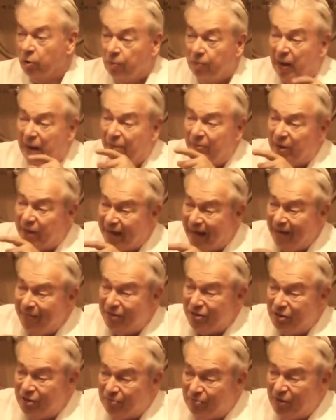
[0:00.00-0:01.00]
Obama
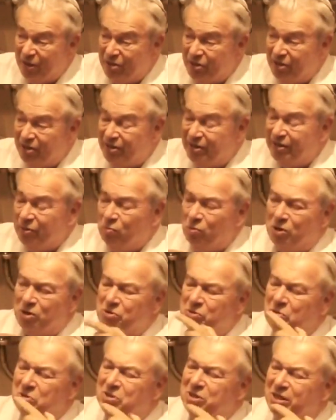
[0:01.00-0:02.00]
came into the presidency, Wall
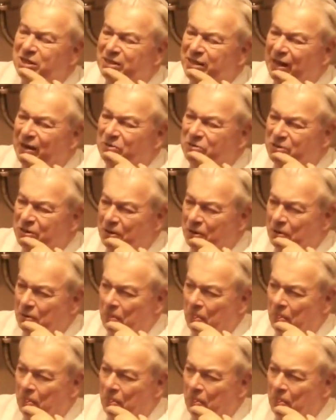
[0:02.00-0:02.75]
Street was 6,000.